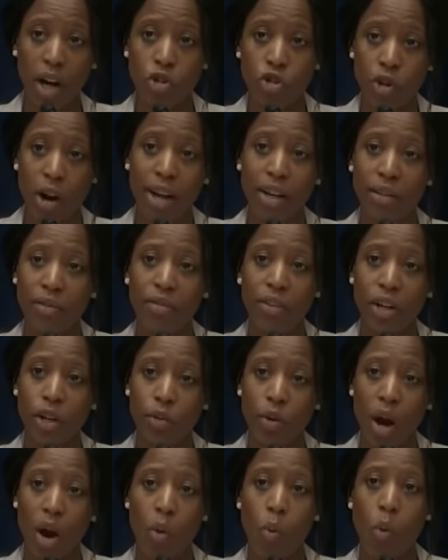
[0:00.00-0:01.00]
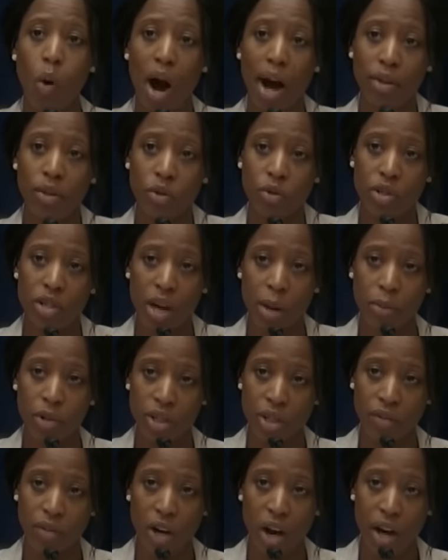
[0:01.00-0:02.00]
trying to figure out why those
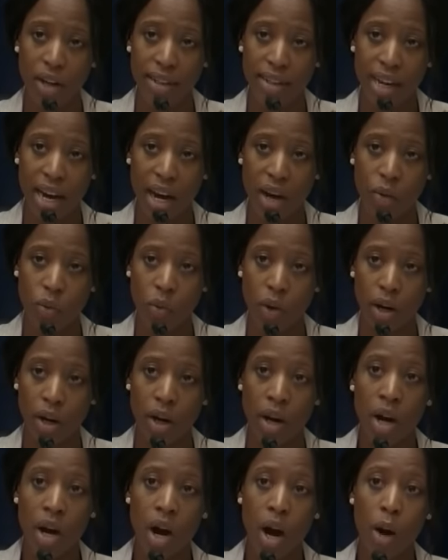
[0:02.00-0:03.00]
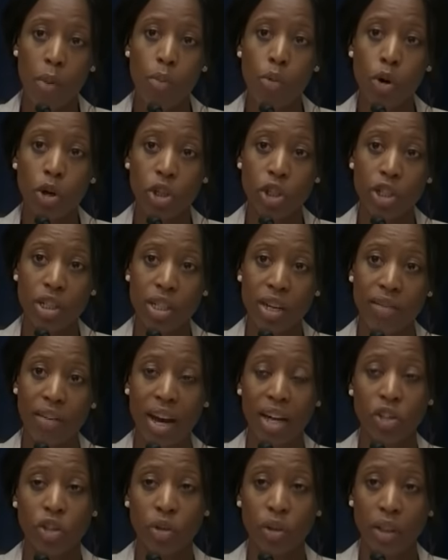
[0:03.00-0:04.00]
numbers have gone down where abortions
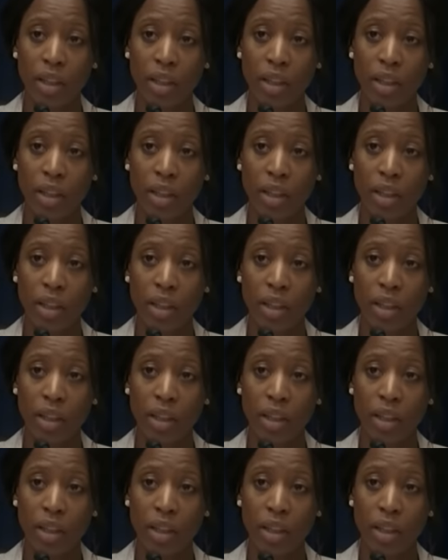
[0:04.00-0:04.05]
have